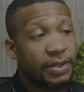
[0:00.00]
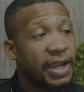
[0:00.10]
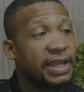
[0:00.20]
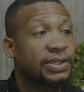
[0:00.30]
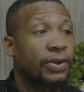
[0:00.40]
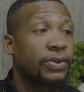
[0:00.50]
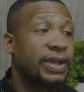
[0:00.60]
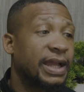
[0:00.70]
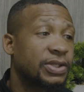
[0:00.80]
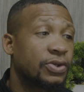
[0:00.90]
All right, so
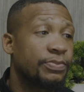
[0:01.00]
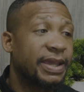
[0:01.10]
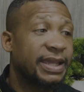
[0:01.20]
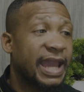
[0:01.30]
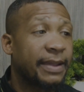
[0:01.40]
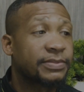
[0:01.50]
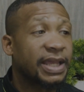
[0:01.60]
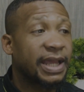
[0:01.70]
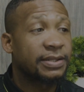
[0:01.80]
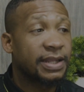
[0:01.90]
you got two big games
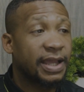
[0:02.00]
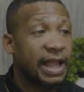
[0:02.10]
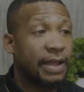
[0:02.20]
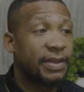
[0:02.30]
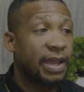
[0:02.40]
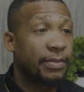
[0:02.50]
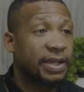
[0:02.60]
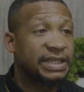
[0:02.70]
that Alabama,